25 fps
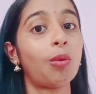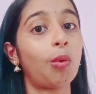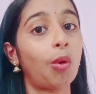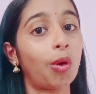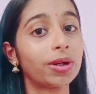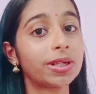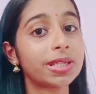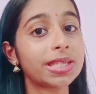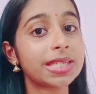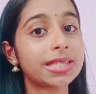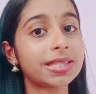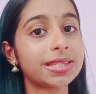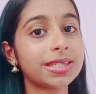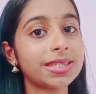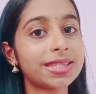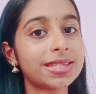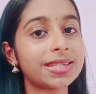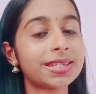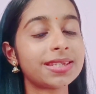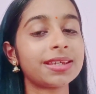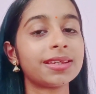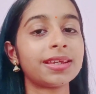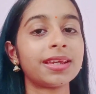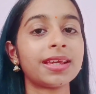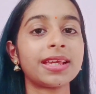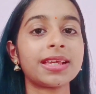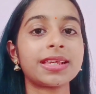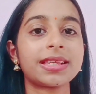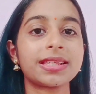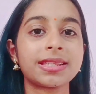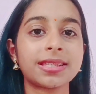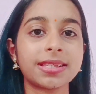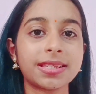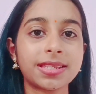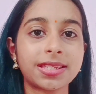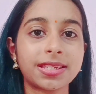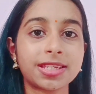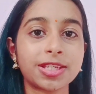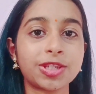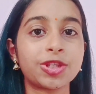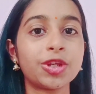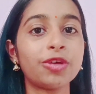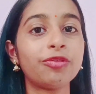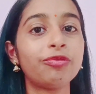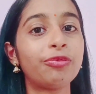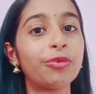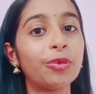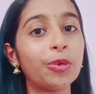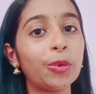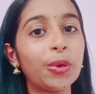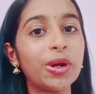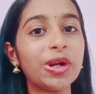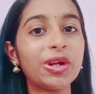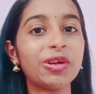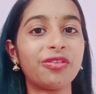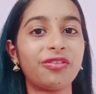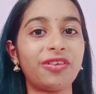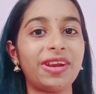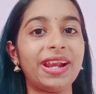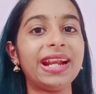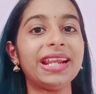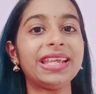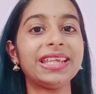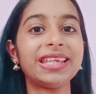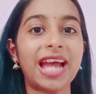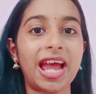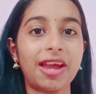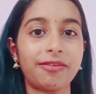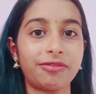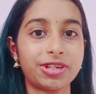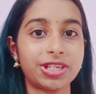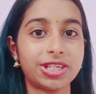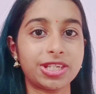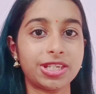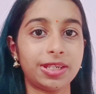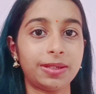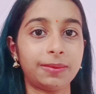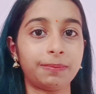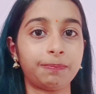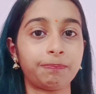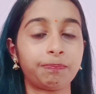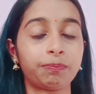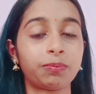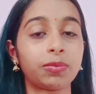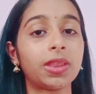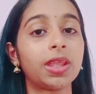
What is cyst? Cyst is a fluid-filled cavity.